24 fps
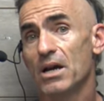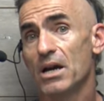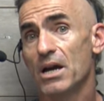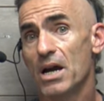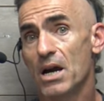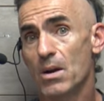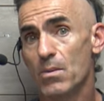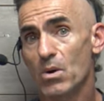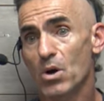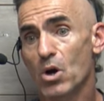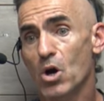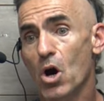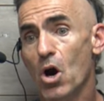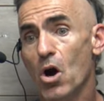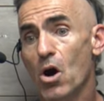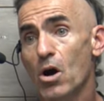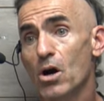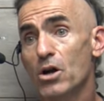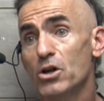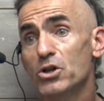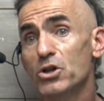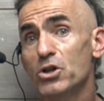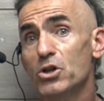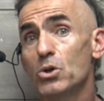in
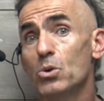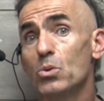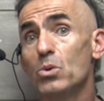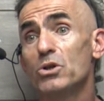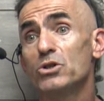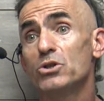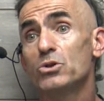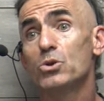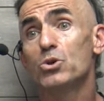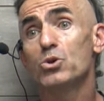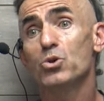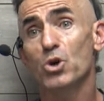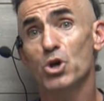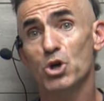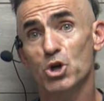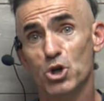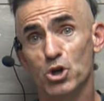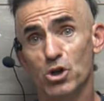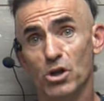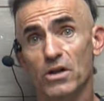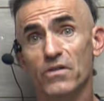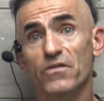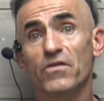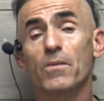regard to its
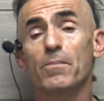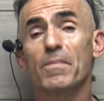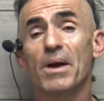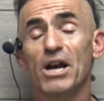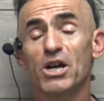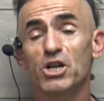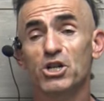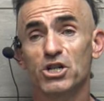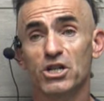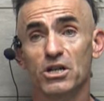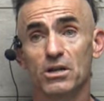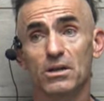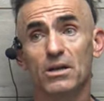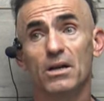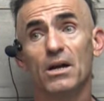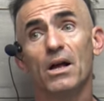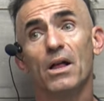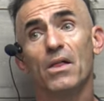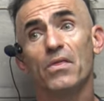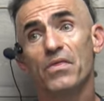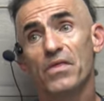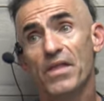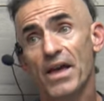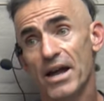nutritional information
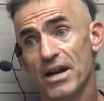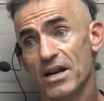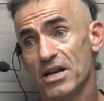that